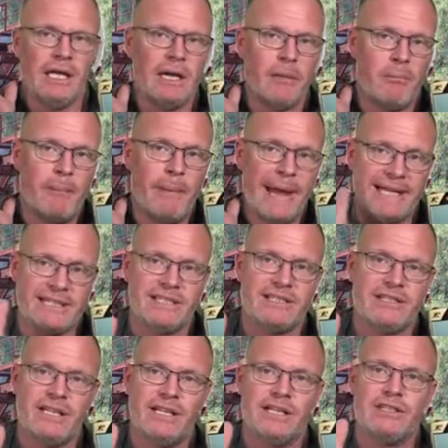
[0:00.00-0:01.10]
you're
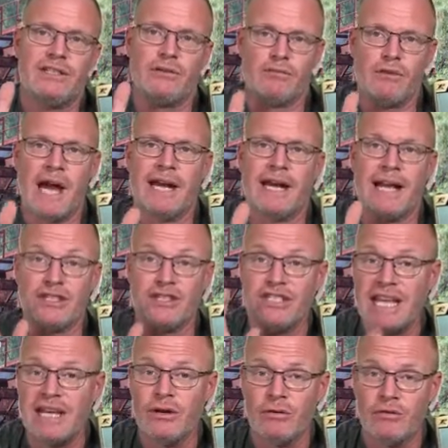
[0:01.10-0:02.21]
best to run a
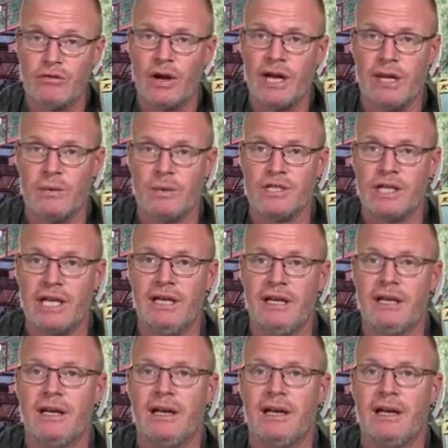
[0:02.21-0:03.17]
single frequency.